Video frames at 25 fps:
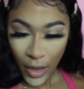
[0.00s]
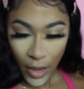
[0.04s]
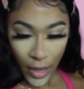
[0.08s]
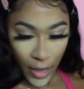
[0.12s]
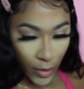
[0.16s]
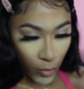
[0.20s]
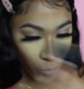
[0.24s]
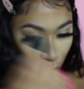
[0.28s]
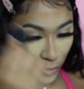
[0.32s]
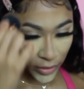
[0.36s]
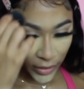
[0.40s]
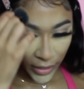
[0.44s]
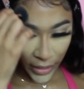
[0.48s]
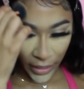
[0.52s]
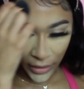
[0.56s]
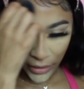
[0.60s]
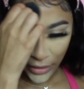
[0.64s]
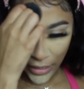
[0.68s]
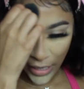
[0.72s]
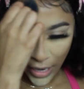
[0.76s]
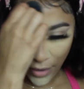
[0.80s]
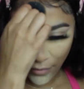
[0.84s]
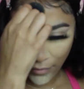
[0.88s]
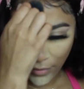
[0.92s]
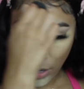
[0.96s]
And one thing
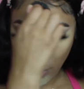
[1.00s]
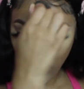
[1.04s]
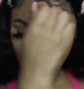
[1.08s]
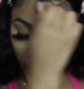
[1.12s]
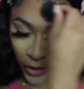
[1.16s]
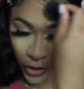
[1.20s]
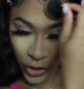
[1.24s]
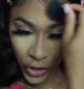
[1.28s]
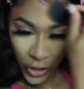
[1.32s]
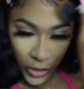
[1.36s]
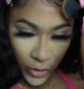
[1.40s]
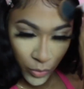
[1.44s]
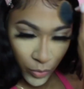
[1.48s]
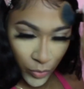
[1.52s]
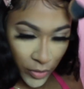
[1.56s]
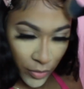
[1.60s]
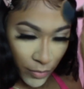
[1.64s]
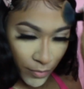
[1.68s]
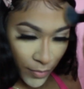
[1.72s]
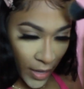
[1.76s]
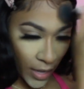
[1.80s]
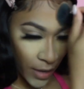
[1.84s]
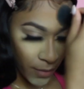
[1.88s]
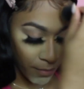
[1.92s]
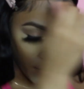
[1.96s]
that I've noticed just
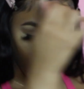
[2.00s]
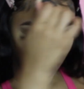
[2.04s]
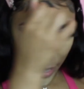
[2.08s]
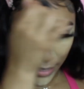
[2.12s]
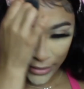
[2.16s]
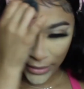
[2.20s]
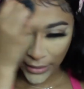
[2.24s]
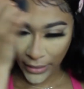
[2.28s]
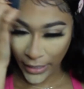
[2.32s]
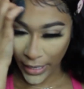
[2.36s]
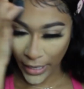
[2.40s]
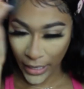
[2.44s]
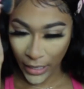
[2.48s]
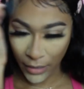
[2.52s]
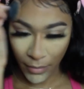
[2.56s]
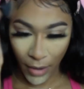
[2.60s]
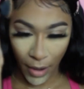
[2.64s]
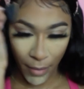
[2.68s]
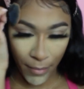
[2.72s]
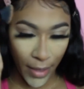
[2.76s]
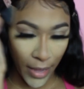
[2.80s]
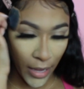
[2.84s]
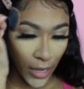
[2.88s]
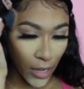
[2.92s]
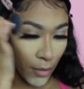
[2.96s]
with me and my skin and
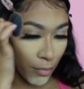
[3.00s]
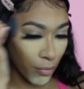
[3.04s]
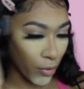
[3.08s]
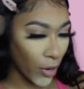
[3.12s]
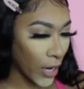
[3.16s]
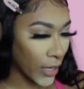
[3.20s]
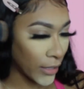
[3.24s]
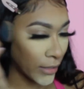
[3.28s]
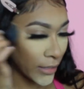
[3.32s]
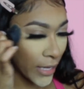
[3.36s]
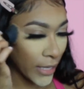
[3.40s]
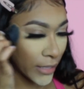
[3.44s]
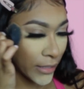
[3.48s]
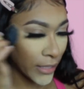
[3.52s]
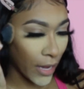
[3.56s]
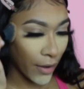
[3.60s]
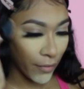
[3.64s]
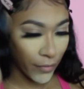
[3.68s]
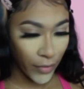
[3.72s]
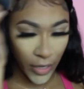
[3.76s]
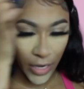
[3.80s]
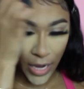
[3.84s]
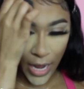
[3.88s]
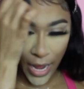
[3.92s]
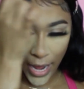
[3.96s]
my makeup process
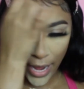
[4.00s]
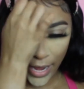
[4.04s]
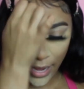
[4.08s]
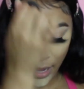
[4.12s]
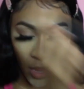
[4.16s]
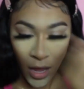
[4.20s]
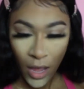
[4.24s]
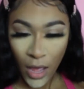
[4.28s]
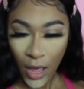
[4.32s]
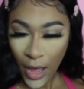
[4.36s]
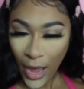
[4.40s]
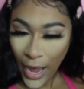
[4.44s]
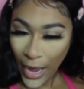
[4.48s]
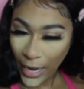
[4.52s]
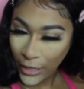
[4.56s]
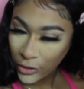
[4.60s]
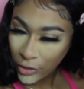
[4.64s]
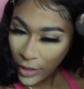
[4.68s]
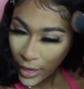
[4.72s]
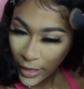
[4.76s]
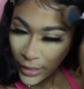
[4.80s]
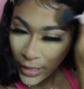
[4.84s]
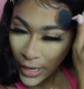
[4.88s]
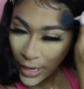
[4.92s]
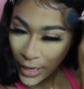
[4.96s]
every day, I
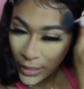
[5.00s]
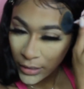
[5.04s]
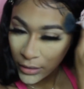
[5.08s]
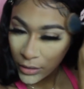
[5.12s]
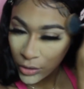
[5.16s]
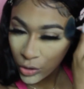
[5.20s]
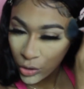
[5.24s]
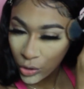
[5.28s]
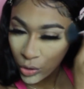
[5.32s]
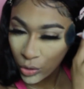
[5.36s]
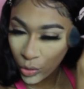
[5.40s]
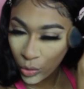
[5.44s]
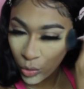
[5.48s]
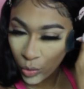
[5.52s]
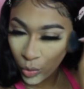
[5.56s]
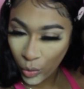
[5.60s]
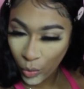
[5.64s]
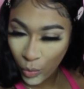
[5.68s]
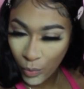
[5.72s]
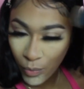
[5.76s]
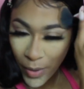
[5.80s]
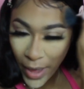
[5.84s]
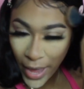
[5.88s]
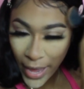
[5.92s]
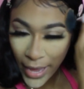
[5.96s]
try not
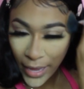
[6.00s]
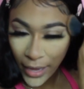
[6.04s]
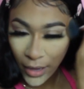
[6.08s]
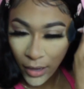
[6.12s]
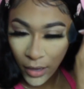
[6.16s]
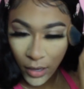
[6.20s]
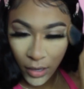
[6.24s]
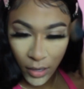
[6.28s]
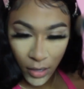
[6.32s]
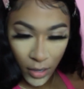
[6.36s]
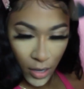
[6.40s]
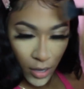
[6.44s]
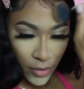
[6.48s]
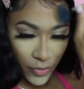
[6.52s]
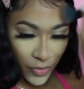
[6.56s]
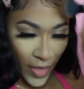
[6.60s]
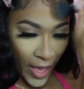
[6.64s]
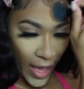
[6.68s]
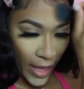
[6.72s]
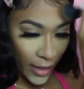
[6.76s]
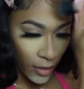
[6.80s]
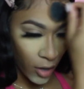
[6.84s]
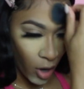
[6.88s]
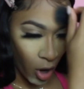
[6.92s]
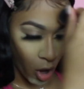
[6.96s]
to bake
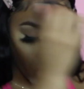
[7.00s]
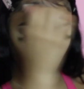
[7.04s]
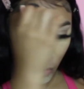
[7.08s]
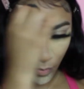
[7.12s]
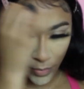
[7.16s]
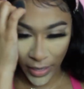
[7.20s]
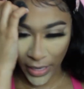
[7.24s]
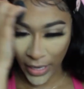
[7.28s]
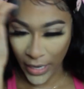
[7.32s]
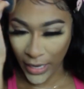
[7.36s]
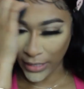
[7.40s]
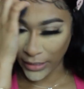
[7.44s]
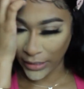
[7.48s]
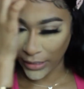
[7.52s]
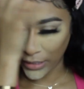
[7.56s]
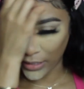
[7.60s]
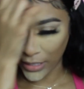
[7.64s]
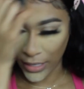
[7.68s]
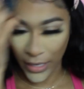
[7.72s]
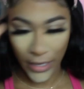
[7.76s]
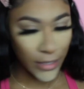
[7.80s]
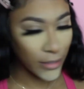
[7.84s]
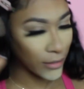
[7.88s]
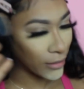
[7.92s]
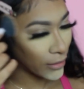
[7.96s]
that long because it
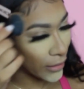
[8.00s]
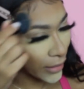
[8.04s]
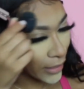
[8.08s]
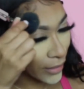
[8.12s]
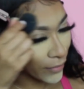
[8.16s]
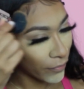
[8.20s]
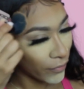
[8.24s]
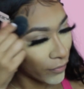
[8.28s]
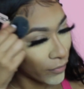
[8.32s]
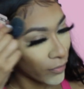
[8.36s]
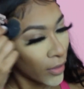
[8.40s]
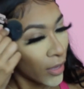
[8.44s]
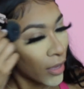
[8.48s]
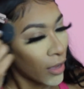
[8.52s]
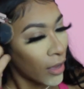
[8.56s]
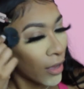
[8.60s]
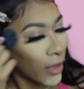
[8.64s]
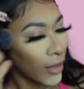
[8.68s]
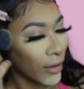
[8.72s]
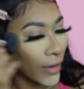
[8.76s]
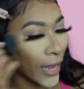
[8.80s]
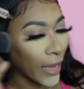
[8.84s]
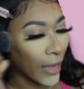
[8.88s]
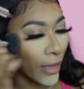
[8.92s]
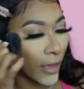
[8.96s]
does look
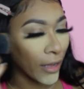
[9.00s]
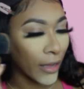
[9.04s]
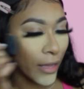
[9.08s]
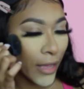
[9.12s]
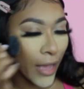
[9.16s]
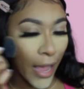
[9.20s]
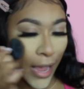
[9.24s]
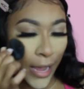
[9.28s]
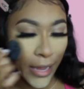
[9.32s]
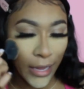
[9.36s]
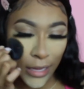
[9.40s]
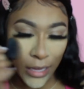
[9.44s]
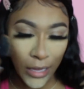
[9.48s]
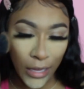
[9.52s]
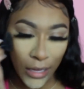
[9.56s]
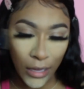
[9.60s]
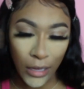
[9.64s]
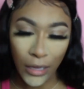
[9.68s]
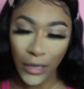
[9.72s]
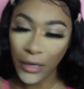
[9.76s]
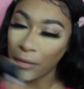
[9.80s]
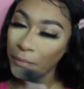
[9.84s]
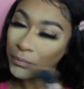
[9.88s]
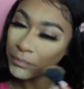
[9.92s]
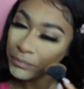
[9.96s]
like a
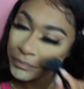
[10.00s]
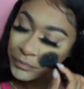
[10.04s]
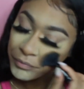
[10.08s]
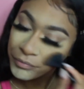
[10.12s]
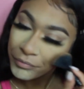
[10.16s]
cakey,